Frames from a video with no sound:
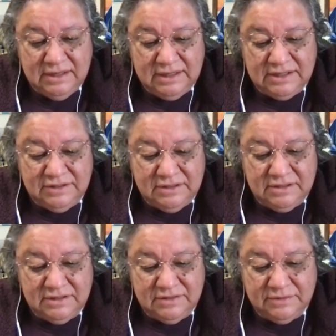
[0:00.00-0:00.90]
This
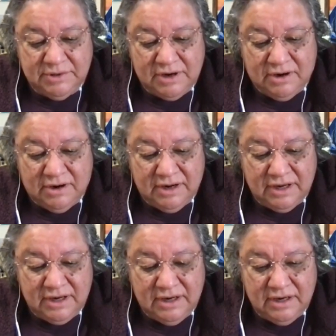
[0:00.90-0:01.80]
is from The
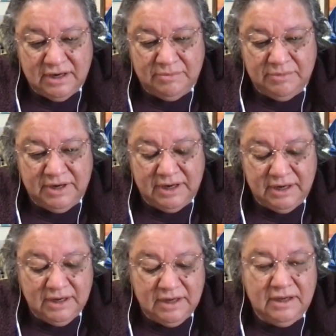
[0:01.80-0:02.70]
Guardian I'm reading.
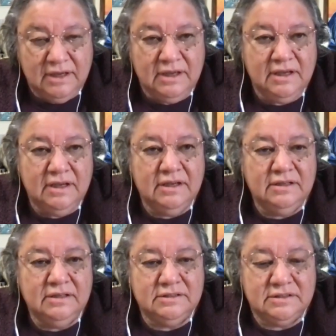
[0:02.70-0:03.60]

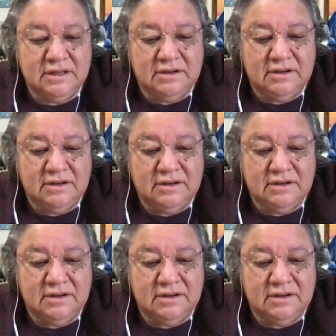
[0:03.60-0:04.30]
So